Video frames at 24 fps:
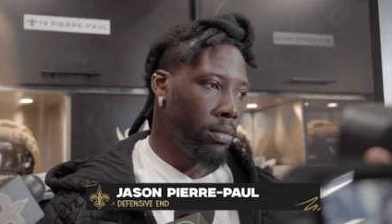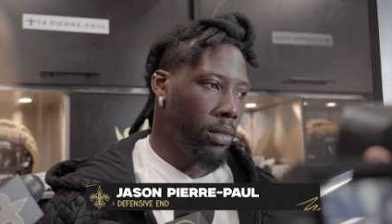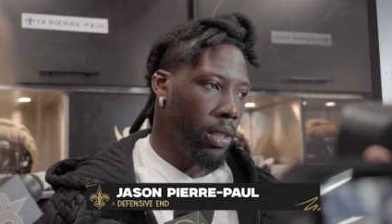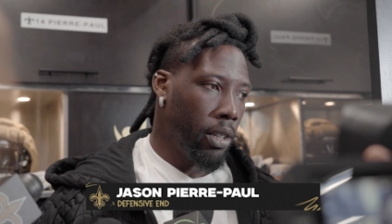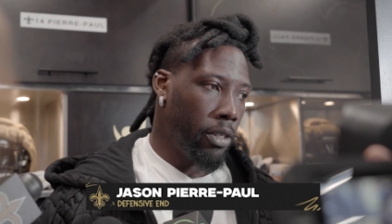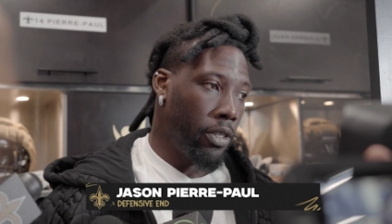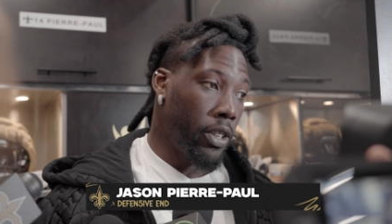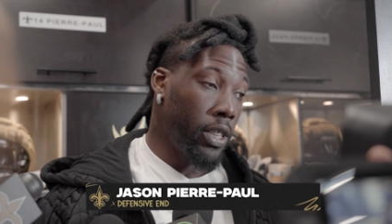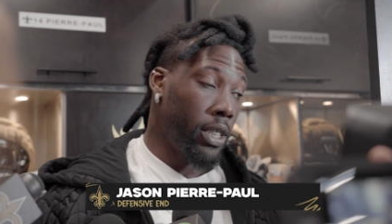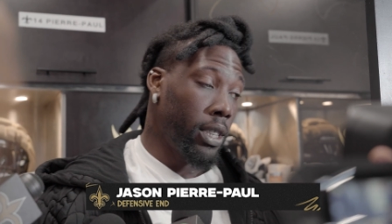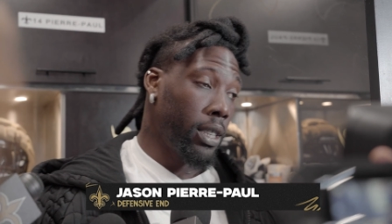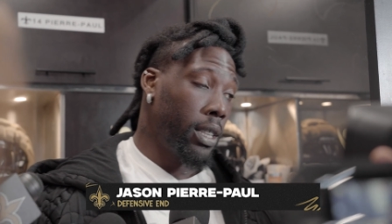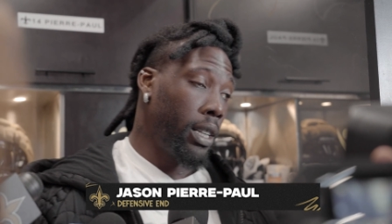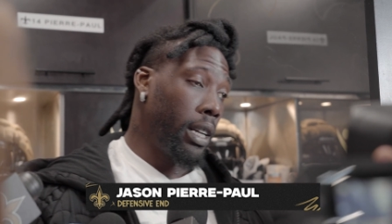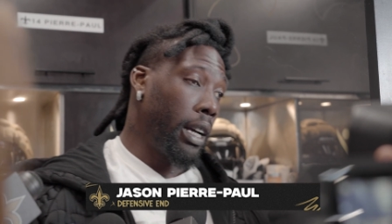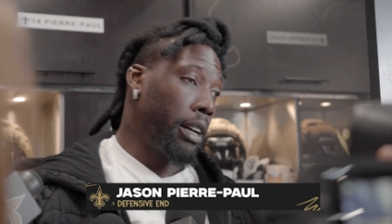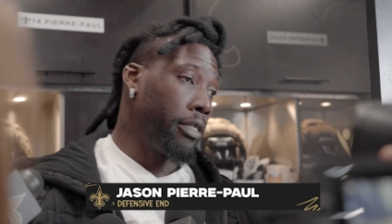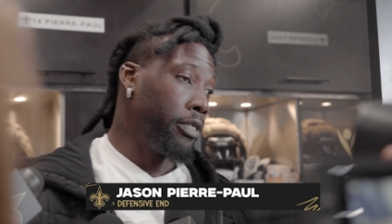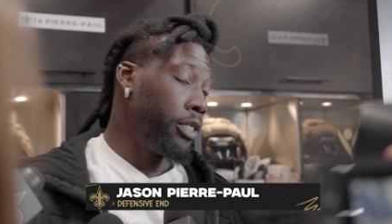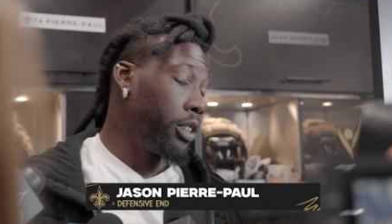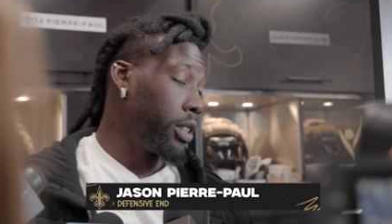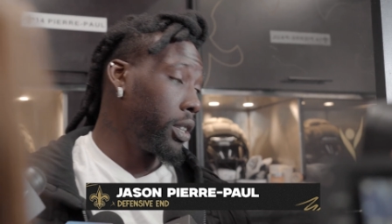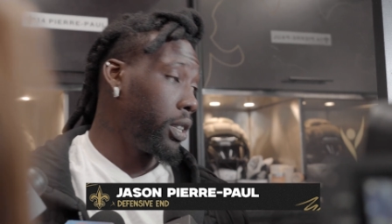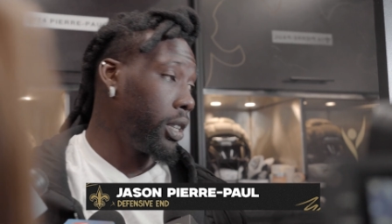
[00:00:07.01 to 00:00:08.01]
Physically, I
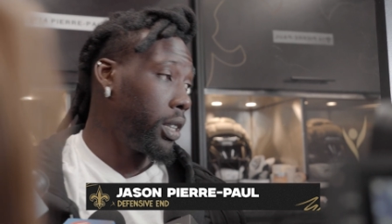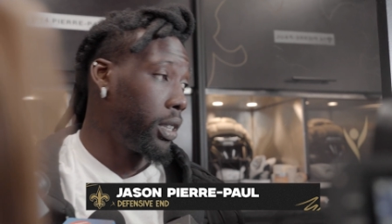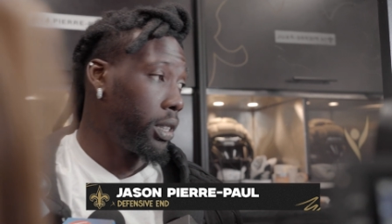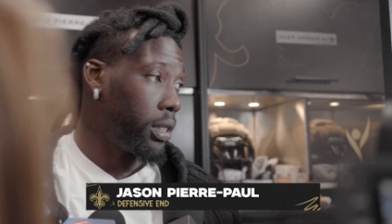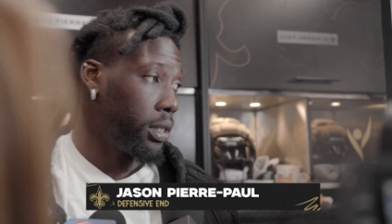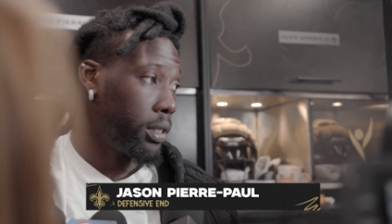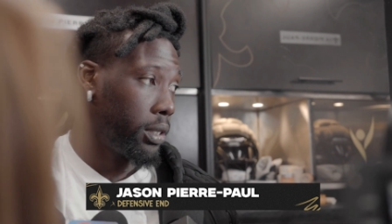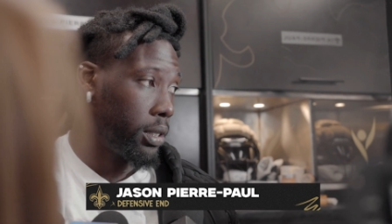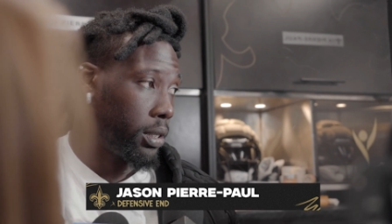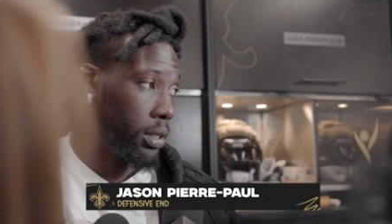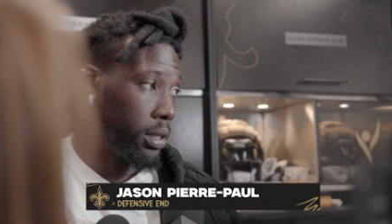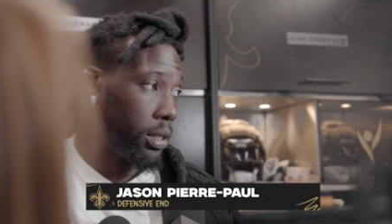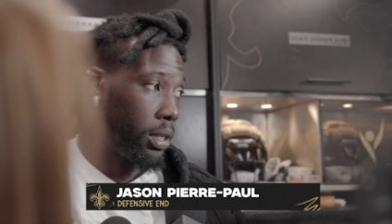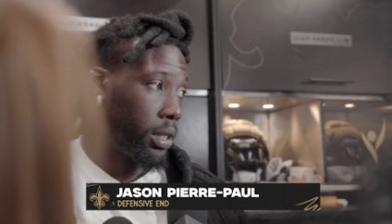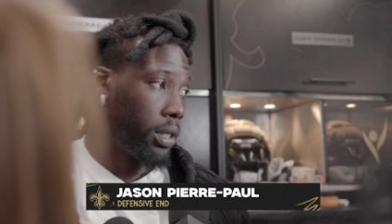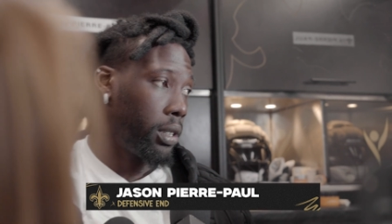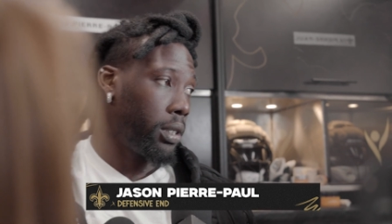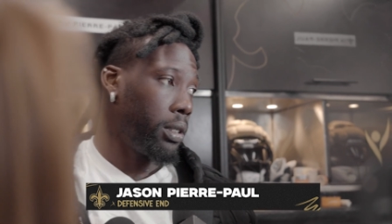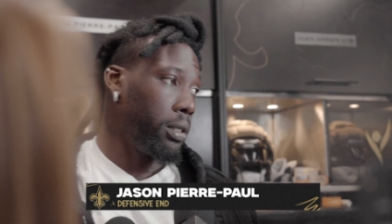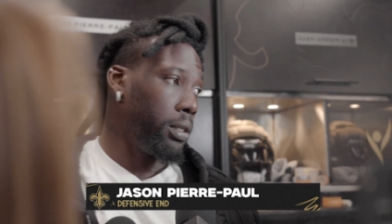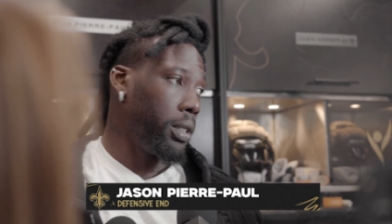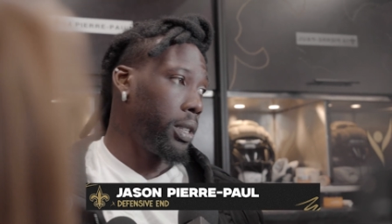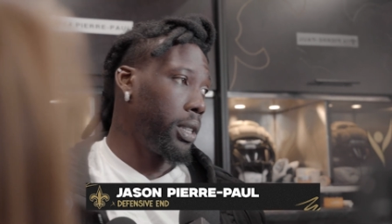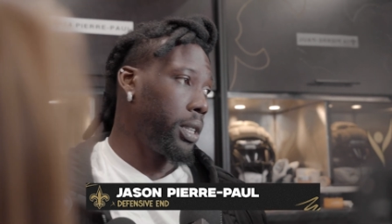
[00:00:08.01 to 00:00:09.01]
feel good. You
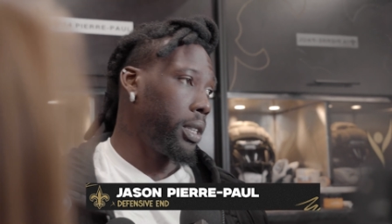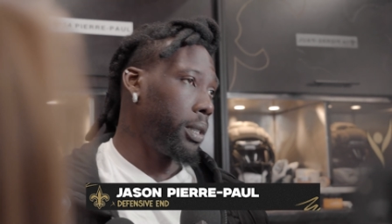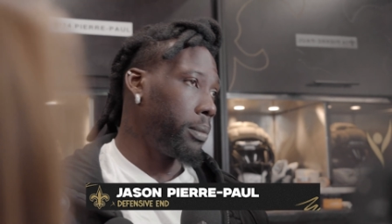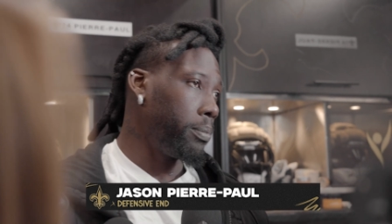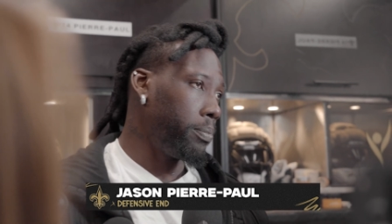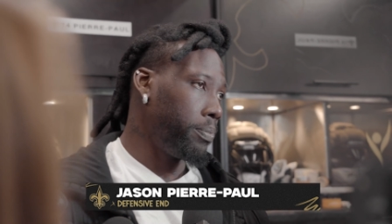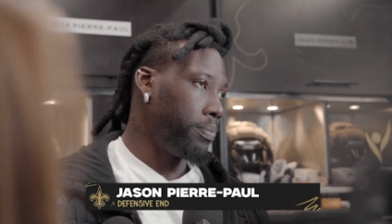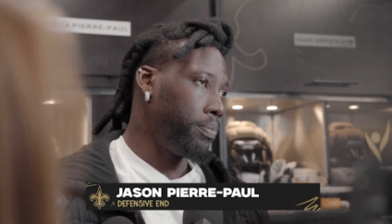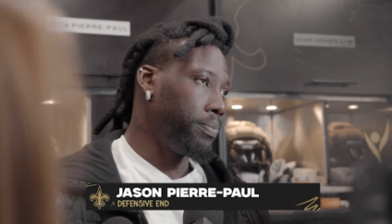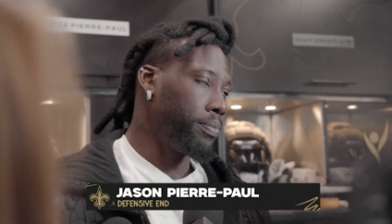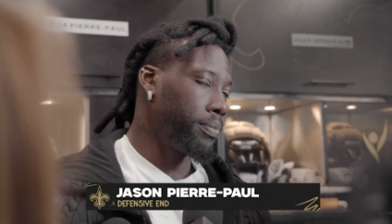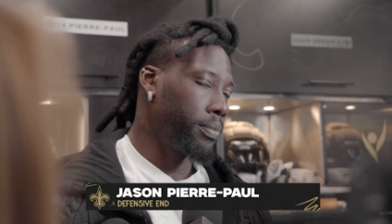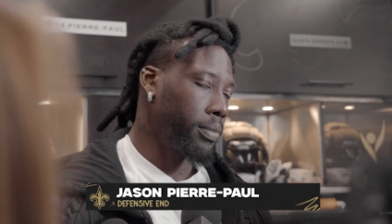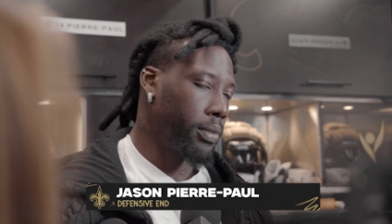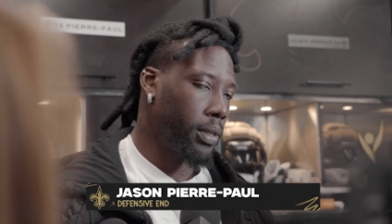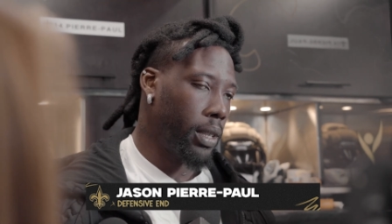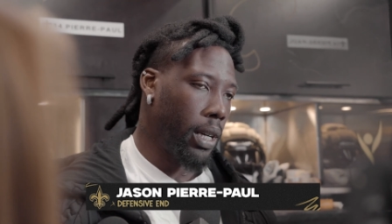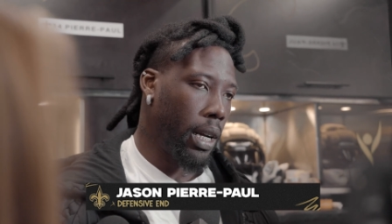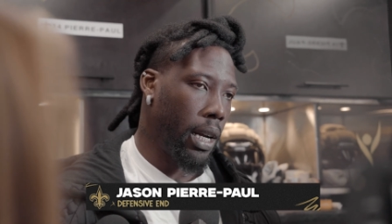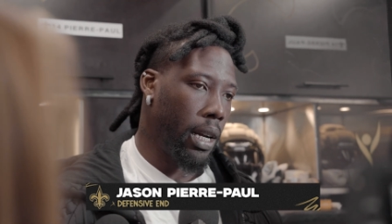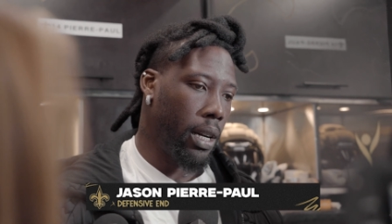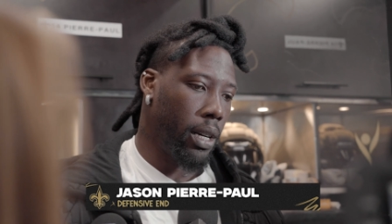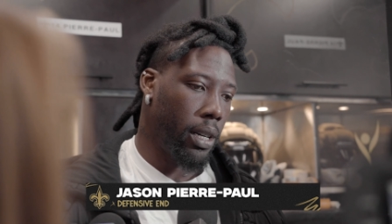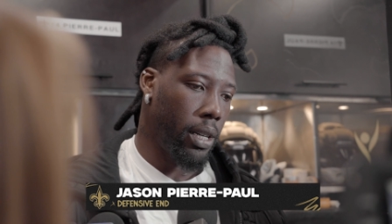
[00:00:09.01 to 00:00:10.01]
know,
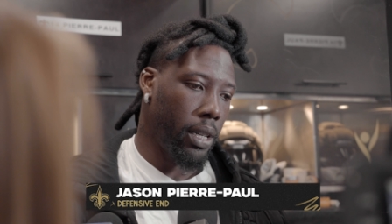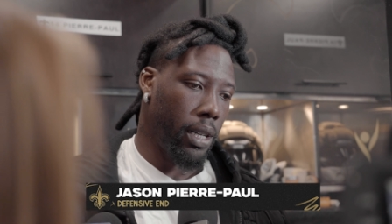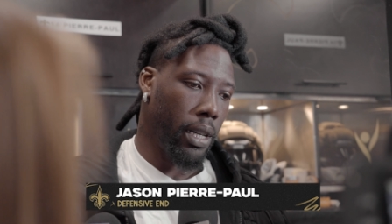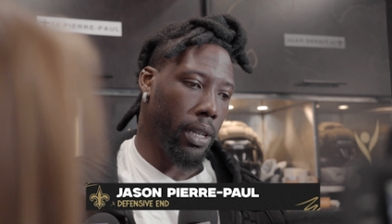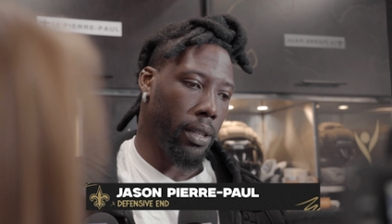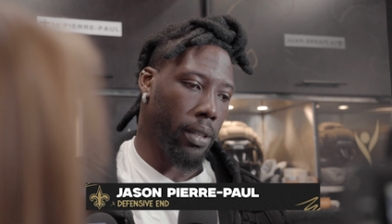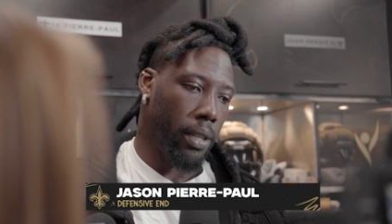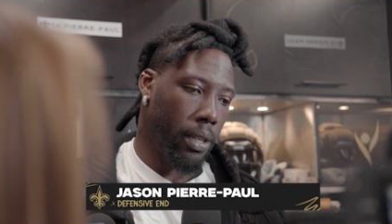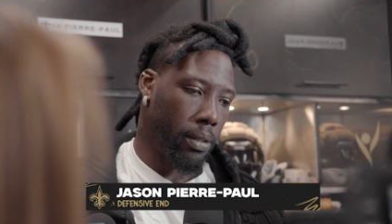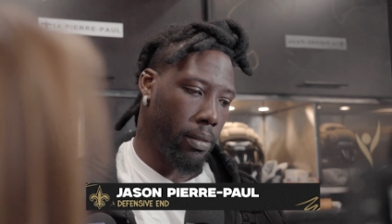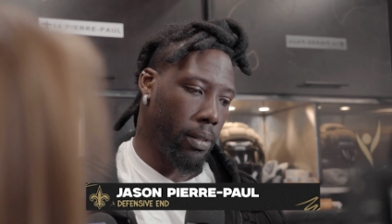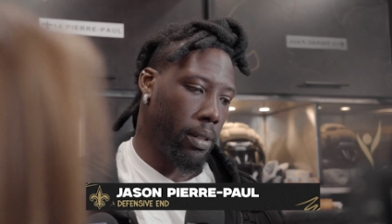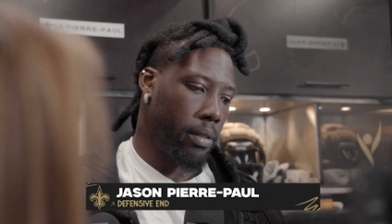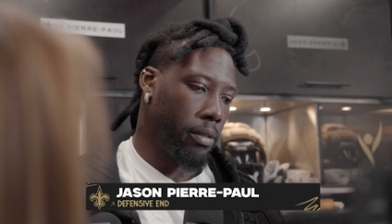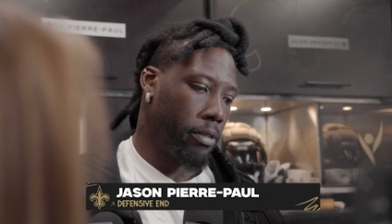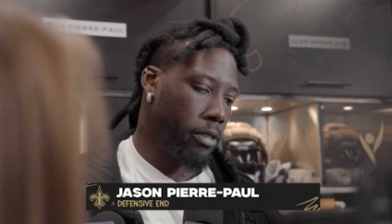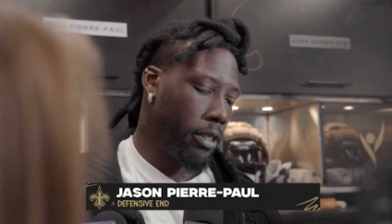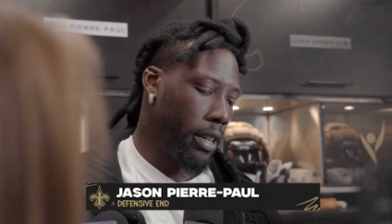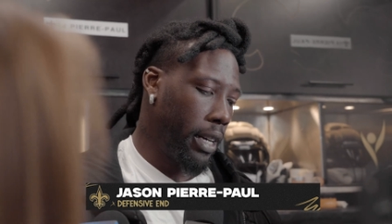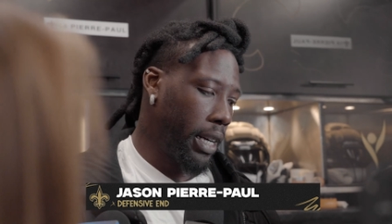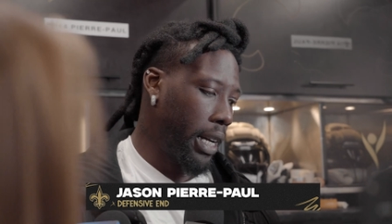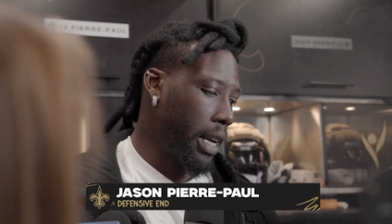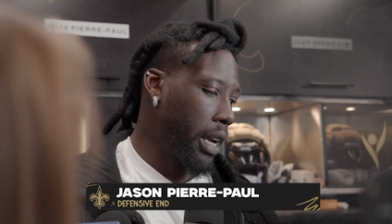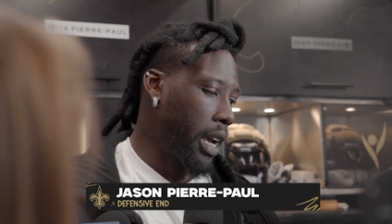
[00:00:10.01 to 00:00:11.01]
I
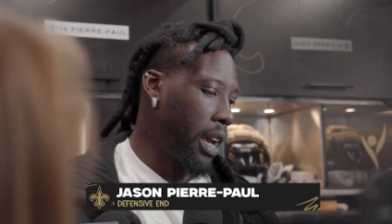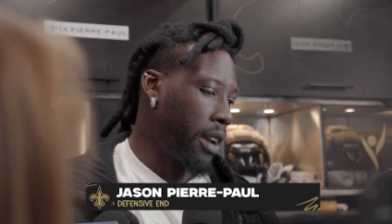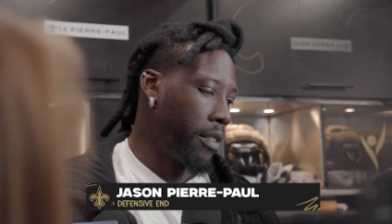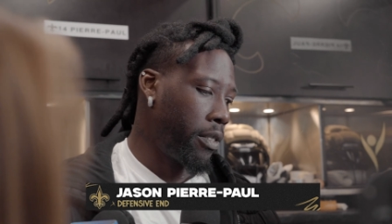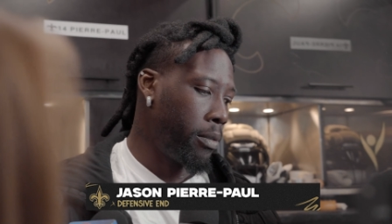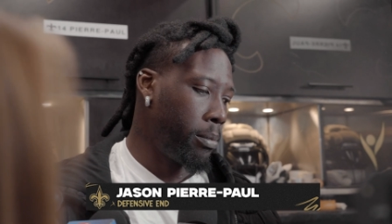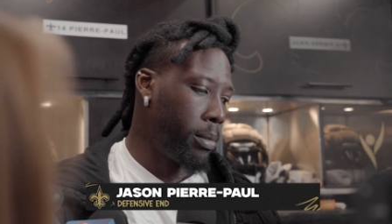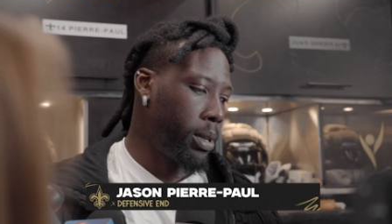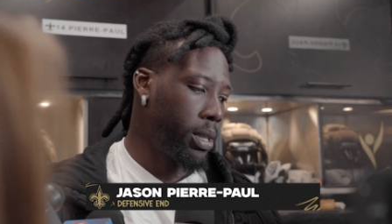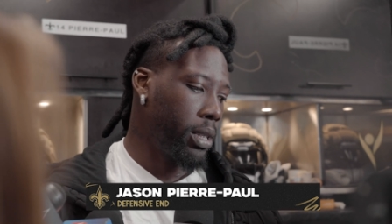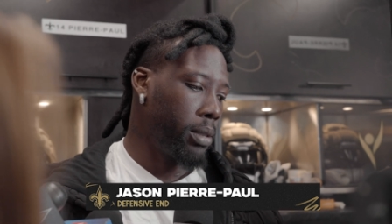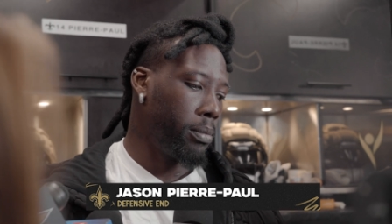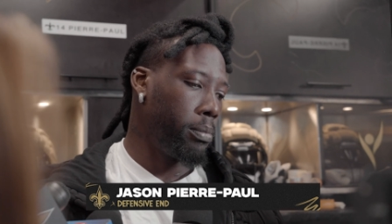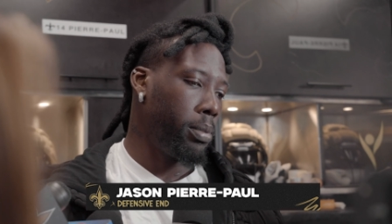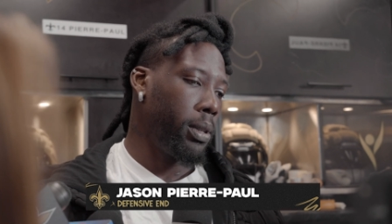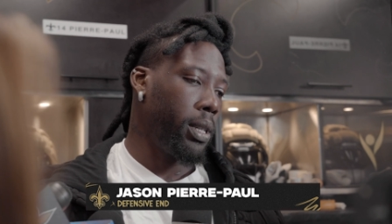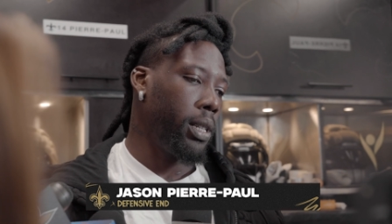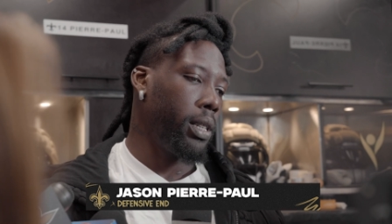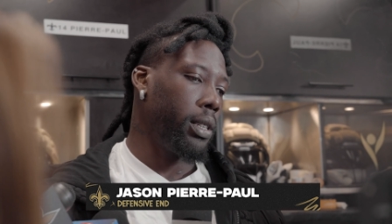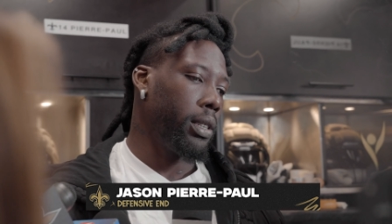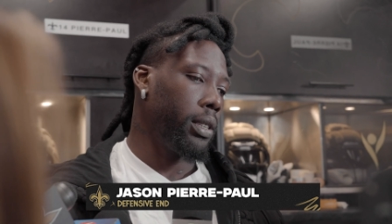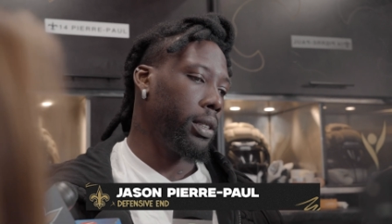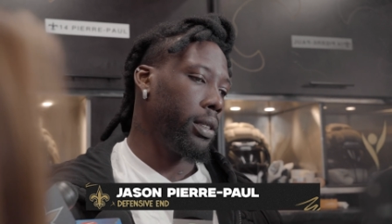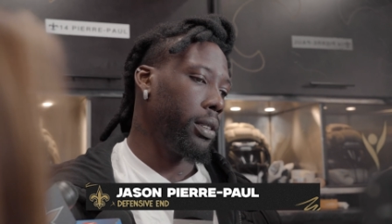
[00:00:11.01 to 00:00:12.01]
feel like I haven't missed a
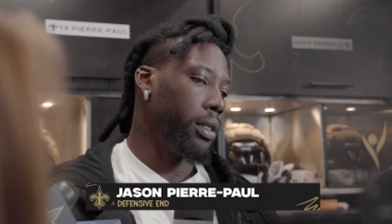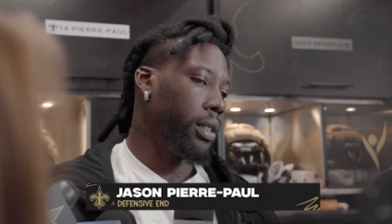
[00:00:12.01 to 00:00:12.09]
beat.